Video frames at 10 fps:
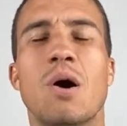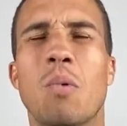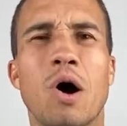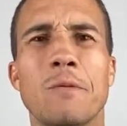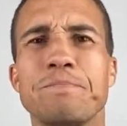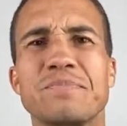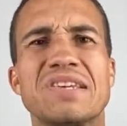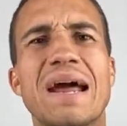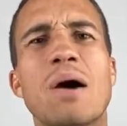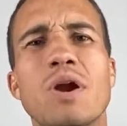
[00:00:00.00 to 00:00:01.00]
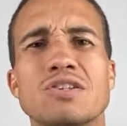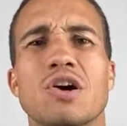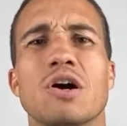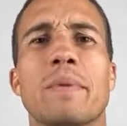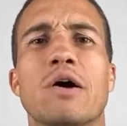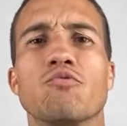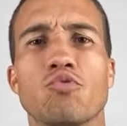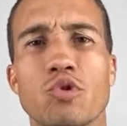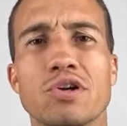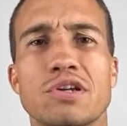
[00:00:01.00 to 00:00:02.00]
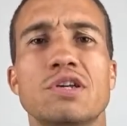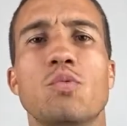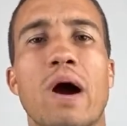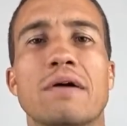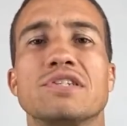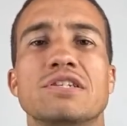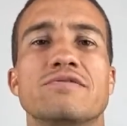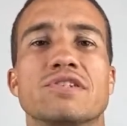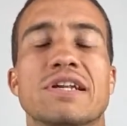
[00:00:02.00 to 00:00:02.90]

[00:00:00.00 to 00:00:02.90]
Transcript: Well, today I want to talk about rookie wide receivers,